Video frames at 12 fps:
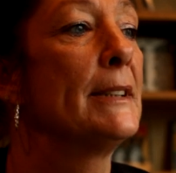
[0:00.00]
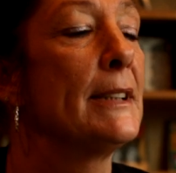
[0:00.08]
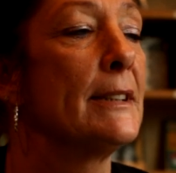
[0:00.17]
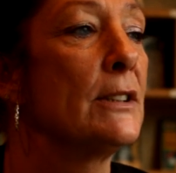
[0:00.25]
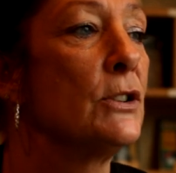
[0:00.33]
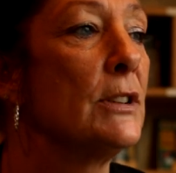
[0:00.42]

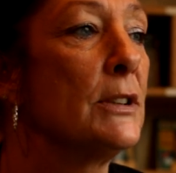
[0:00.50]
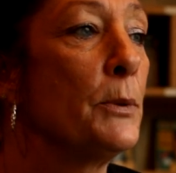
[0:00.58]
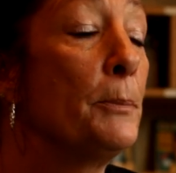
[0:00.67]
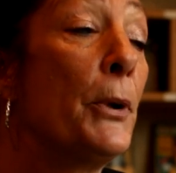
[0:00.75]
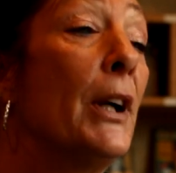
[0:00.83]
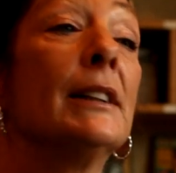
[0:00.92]
sisters were
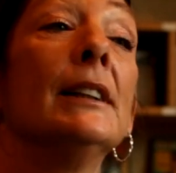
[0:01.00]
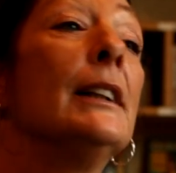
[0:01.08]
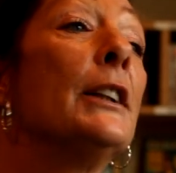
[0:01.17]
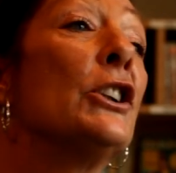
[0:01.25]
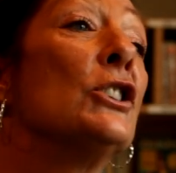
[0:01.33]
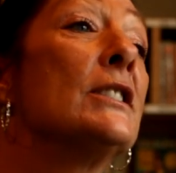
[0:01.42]
pregnant at
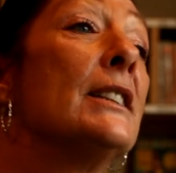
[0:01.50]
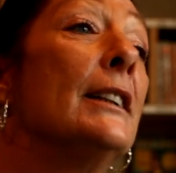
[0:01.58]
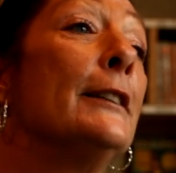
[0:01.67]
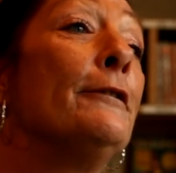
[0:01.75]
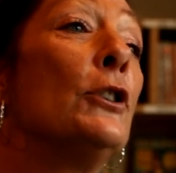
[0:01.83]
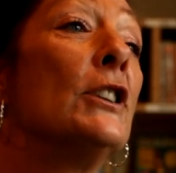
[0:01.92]
13
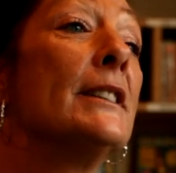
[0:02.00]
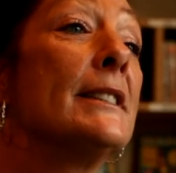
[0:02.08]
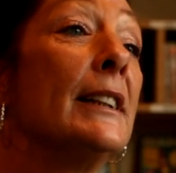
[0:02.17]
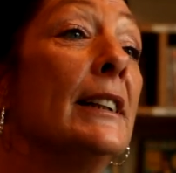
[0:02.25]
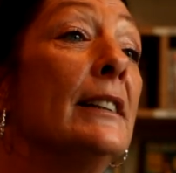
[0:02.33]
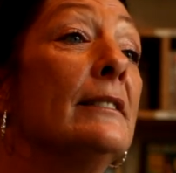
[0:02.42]
and
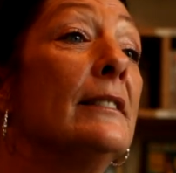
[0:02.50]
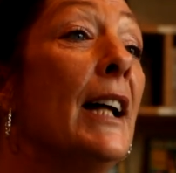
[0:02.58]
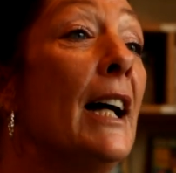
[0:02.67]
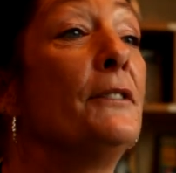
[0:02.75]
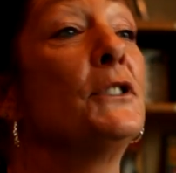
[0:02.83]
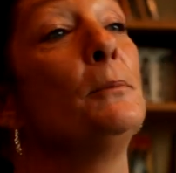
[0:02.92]
14
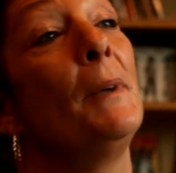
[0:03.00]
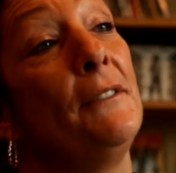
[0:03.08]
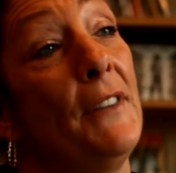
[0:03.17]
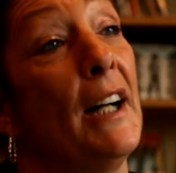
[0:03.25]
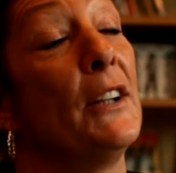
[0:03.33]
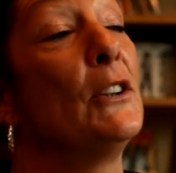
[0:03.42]
after my
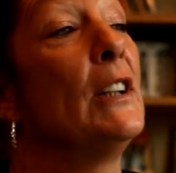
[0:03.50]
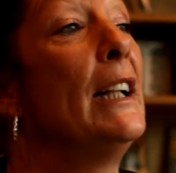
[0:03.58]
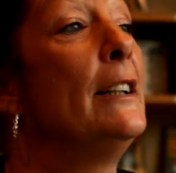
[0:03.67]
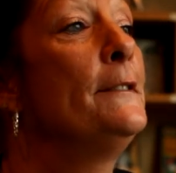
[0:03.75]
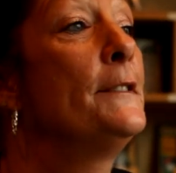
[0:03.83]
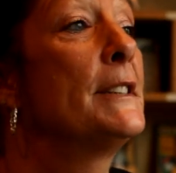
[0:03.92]
father
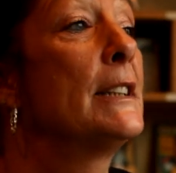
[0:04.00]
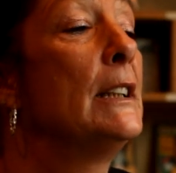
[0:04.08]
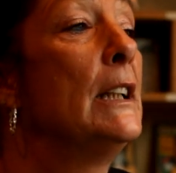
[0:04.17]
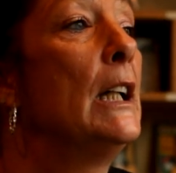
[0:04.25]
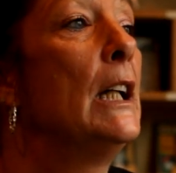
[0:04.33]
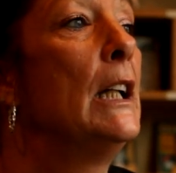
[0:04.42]
left.
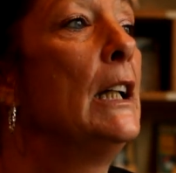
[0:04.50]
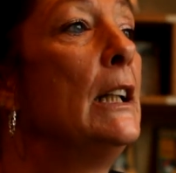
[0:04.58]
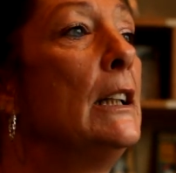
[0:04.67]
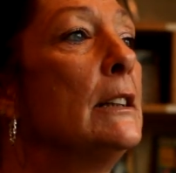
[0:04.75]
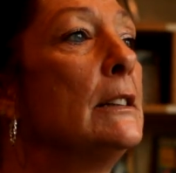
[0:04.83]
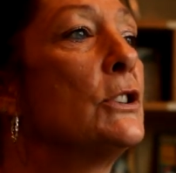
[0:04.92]

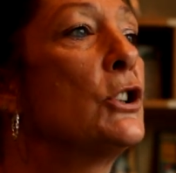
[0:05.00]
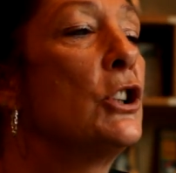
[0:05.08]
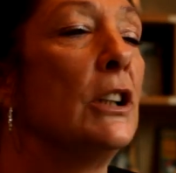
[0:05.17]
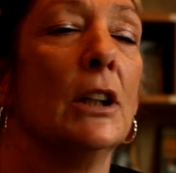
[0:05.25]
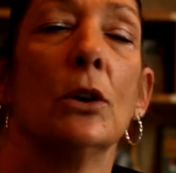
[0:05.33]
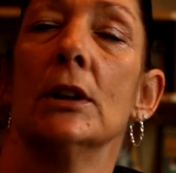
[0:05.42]

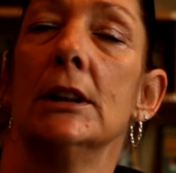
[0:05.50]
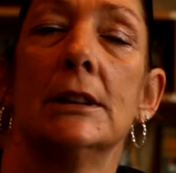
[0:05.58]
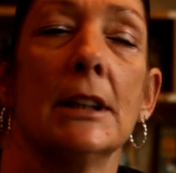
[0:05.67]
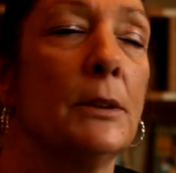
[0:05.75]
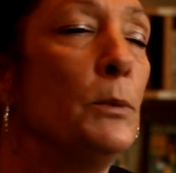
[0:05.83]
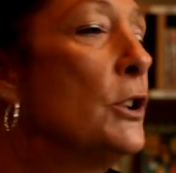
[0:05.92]
She only
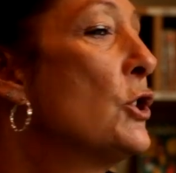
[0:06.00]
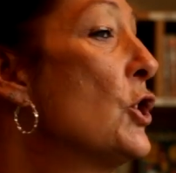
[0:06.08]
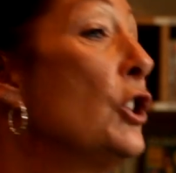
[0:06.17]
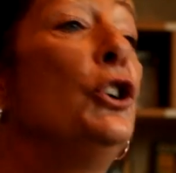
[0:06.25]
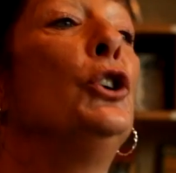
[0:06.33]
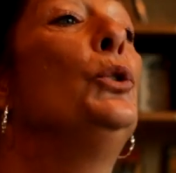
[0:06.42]
did what
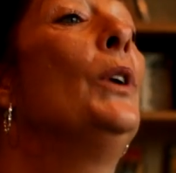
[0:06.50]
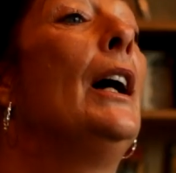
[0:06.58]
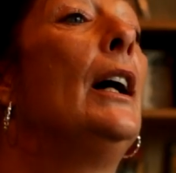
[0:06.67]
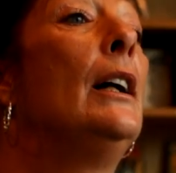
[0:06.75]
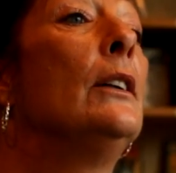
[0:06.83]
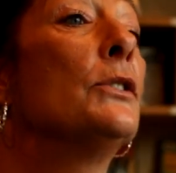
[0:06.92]
she knew
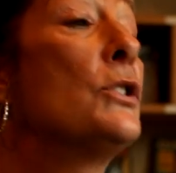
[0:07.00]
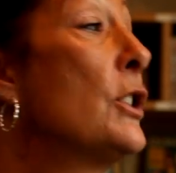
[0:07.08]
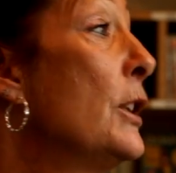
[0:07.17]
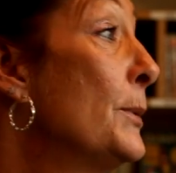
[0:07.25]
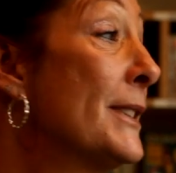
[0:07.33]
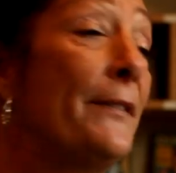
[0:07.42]
how.
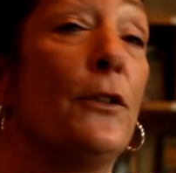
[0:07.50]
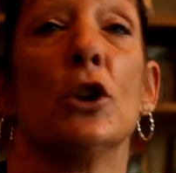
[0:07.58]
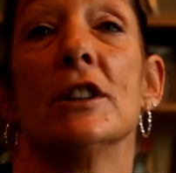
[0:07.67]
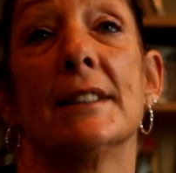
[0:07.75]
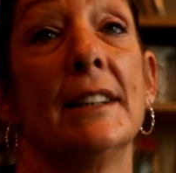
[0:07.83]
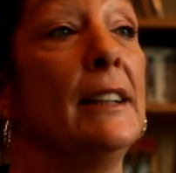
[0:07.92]
Sure. She was
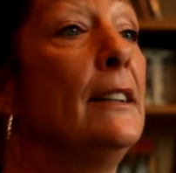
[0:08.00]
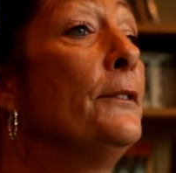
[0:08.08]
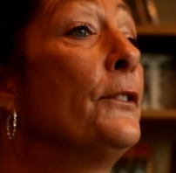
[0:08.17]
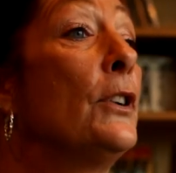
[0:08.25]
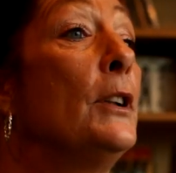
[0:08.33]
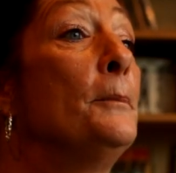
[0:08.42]
14
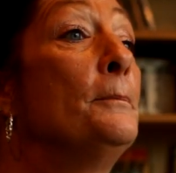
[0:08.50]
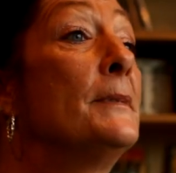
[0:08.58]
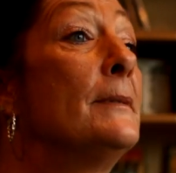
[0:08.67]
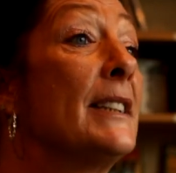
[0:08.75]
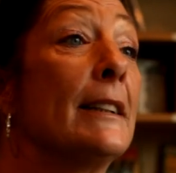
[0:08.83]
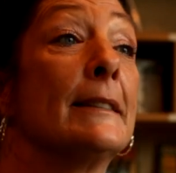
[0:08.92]
from
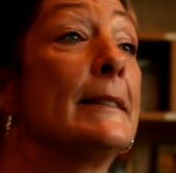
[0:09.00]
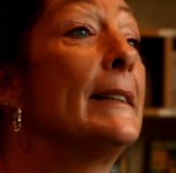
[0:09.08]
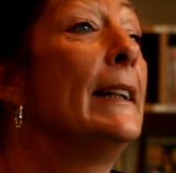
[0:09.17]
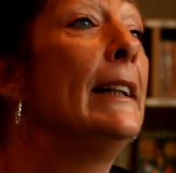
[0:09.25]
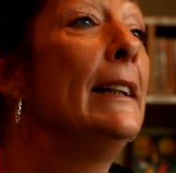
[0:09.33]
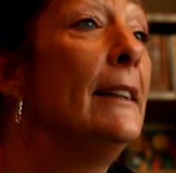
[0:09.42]

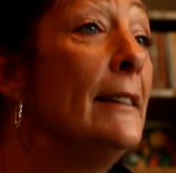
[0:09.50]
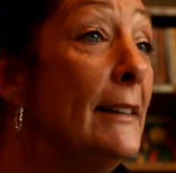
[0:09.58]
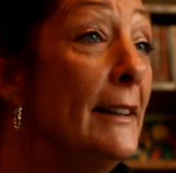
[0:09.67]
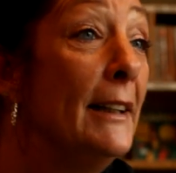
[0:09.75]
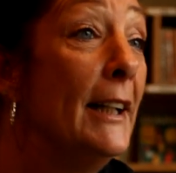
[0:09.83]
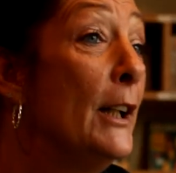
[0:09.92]
Tennessee.
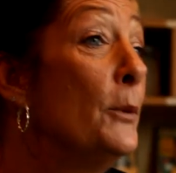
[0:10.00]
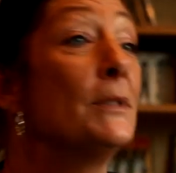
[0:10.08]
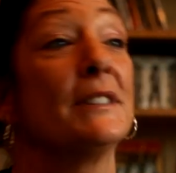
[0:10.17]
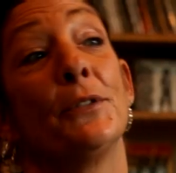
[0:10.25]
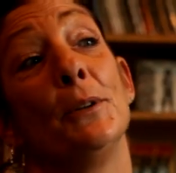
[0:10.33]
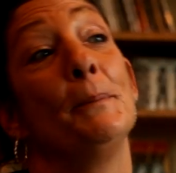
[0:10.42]
Sure. He
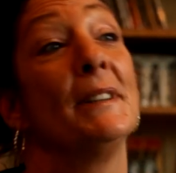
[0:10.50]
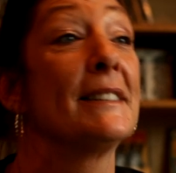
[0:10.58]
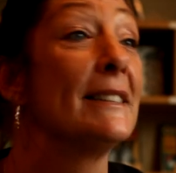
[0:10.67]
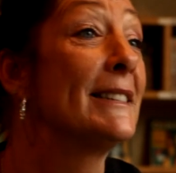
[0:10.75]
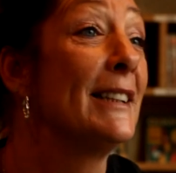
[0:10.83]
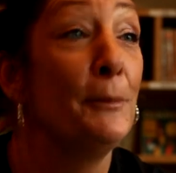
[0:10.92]
was from
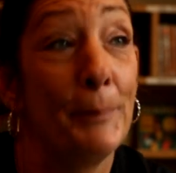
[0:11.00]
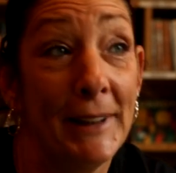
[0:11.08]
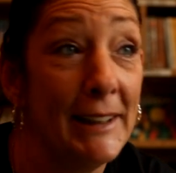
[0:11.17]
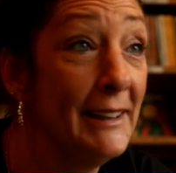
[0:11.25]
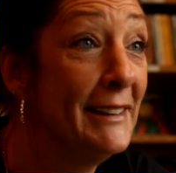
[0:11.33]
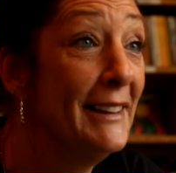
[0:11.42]

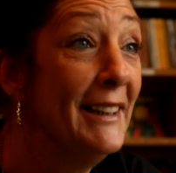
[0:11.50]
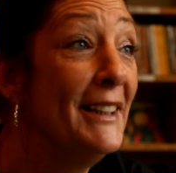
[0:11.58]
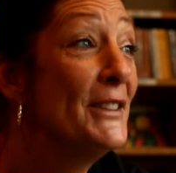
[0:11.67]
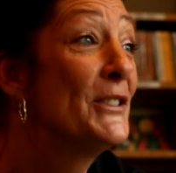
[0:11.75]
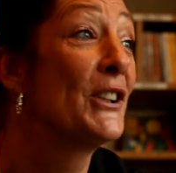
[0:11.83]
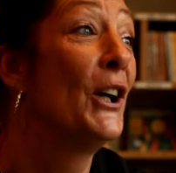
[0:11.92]
Mississippi.
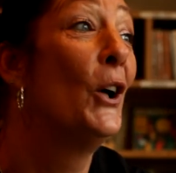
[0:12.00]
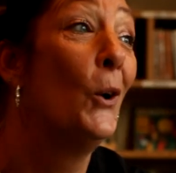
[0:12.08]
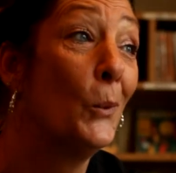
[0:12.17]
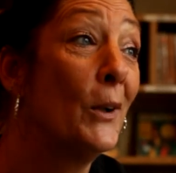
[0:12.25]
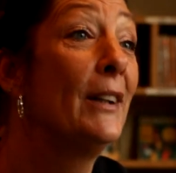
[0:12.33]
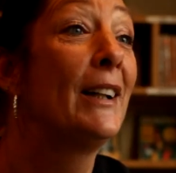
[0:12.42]
Sure. So
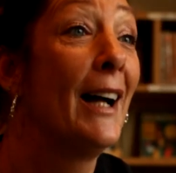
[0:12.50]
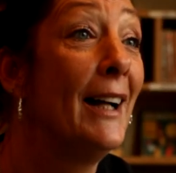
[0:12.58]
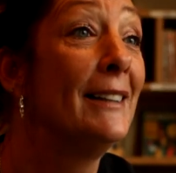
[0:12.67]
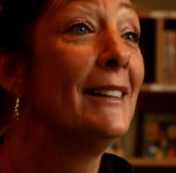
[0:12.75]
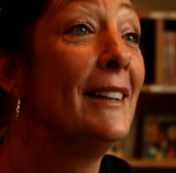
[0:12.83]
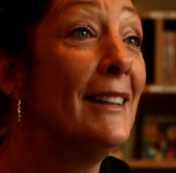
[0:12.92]
we
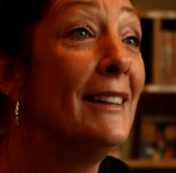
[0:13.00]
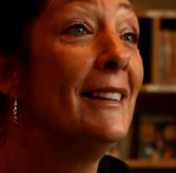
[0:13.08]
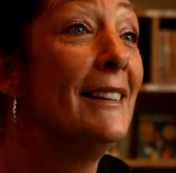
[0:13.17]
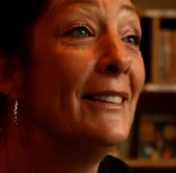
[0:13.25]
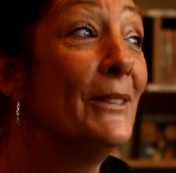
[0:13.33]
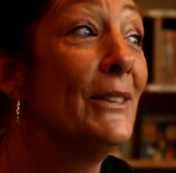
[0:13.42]
kind
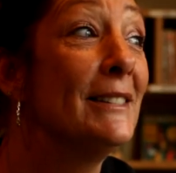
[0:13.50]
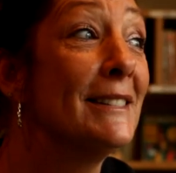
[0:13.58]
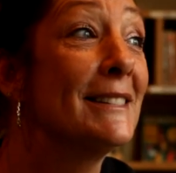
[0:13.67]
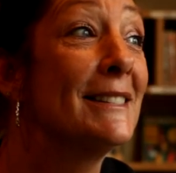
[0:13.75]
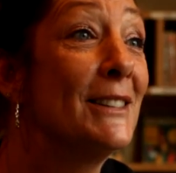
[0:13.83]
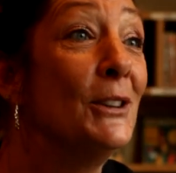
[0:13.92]
of was
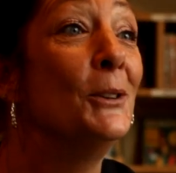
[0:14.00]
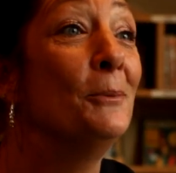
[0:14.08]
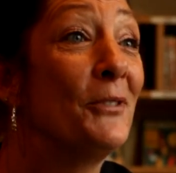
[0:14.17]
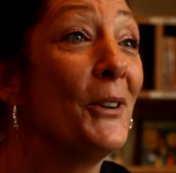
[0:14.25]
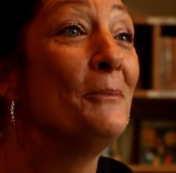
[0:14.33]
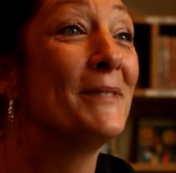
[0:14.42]
doomed
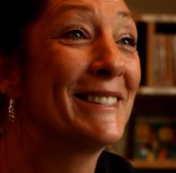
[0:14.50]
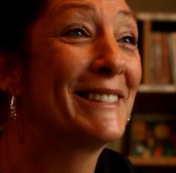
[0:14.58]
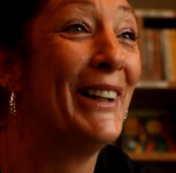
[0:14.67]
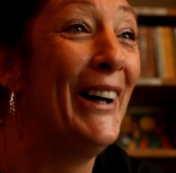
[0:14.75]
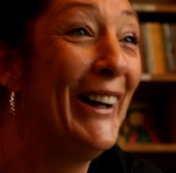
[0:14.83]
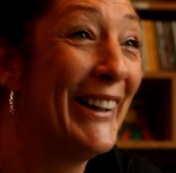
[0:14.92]
from the
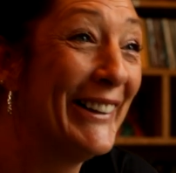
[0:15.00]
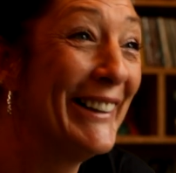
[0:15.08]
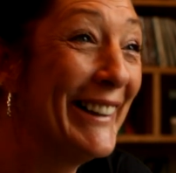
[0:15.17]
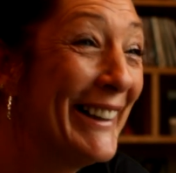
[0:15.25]
start.